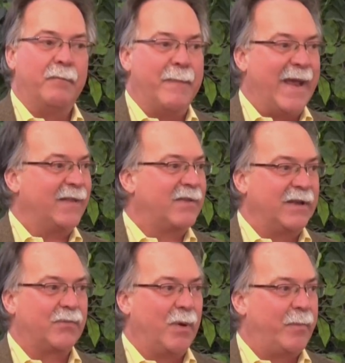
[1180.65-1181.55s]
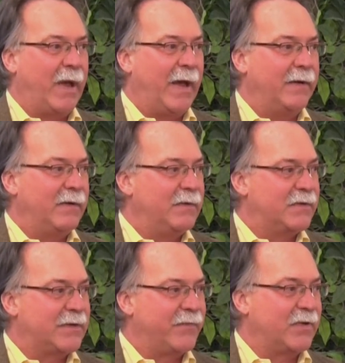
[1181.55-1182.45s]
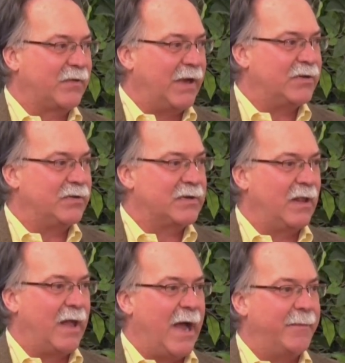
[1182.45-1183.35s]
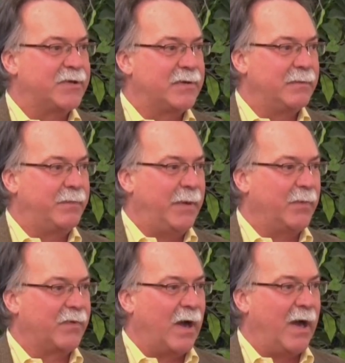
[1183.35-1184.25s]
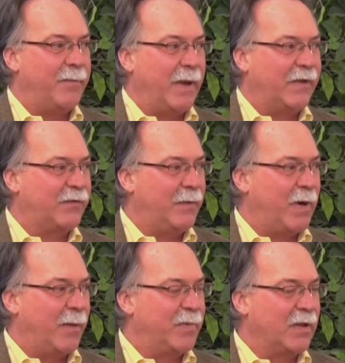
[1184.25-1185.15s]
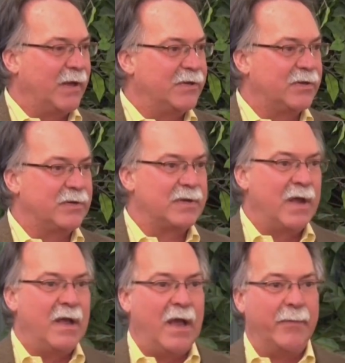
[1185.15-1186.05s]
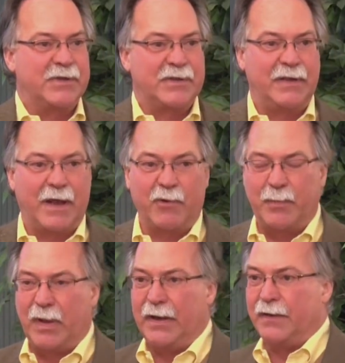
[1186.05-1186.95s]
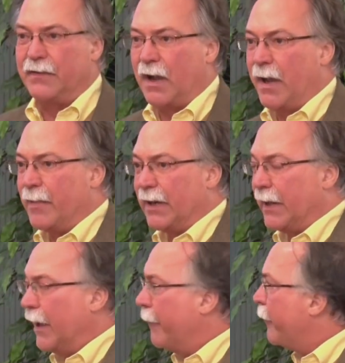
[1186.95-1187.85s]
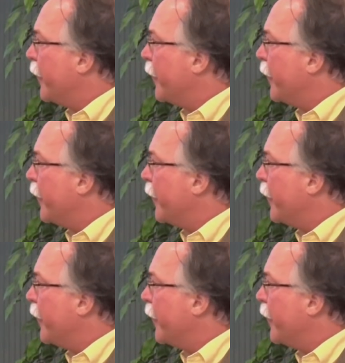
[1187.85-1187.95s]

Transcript: Man, things went bad. Civilizations collapsed, people died, mass depopulations. And we see that repeated time and again.